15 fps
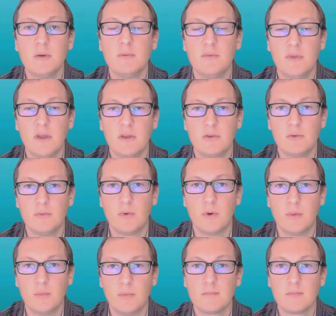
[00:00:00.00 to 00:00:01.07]
thanks to
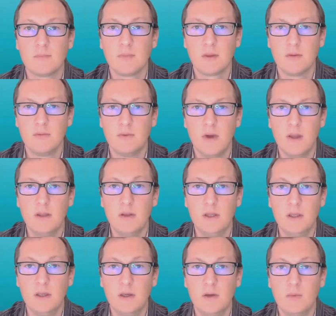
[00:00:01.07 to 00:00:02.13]
forms.
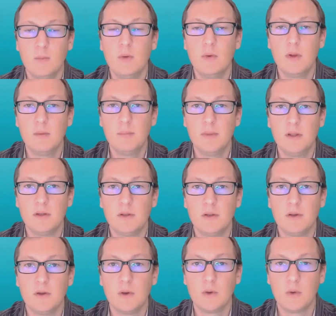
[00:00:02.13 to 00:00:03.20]
Finally, we will build
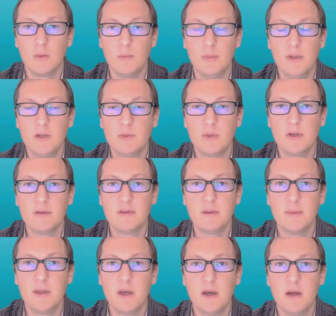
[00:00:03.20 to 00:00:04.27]
a complete REST
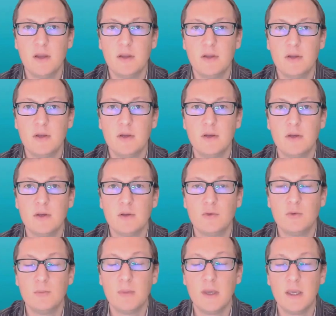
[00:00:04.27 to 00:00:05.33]
API
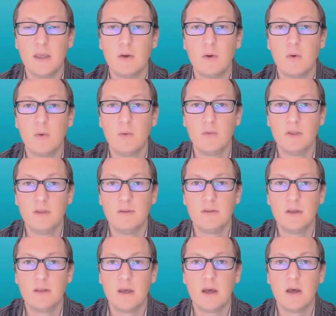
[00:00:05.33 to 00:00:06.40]
to make all this
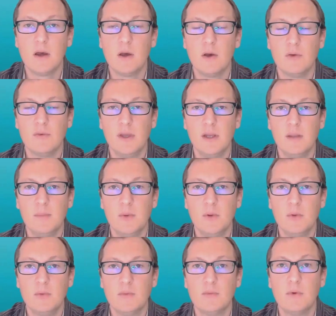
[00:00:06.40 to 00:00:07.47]
data
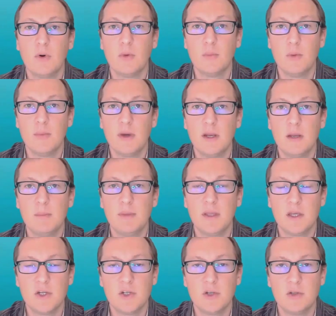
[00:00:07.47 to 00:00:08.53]
available for a mobile
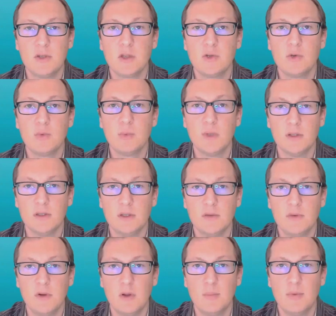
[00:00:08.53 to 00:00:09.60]
application that you will
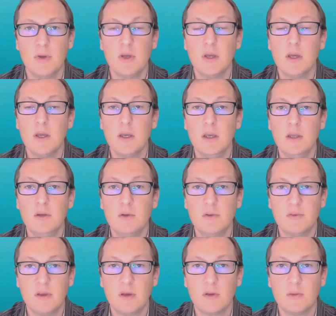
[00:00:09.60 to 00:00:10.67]
develop in the
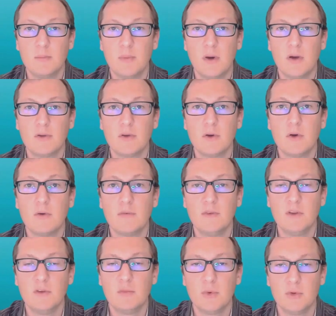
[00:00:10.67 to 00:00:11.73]
second part of
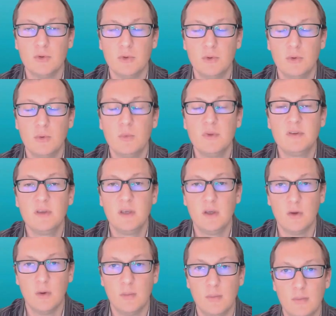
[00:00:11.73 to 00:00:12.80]
this module with
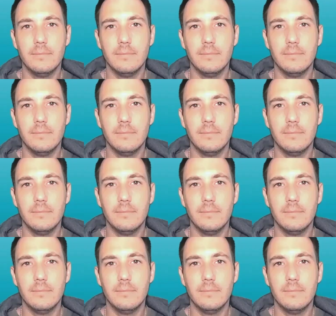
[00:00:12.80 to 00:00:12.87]
Guillaume.